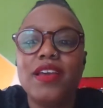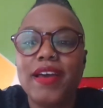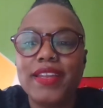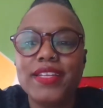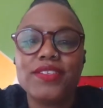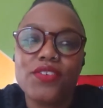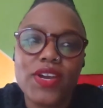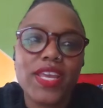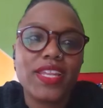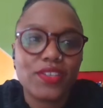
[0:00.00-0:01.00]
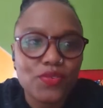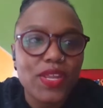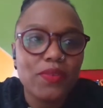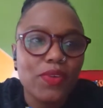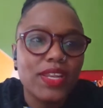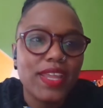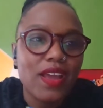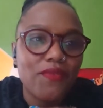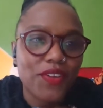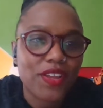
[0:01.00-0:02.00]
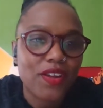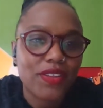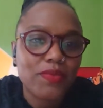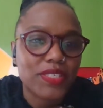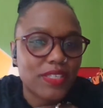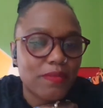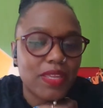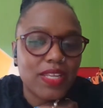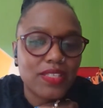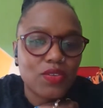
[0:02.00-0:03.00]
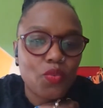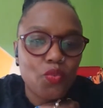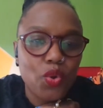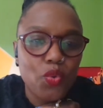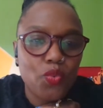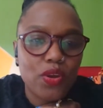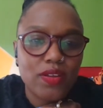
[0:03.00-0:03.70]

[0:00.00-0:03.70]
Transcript: I need to go ahead and do that rundown for y'all. That was 10 minutes. Woo!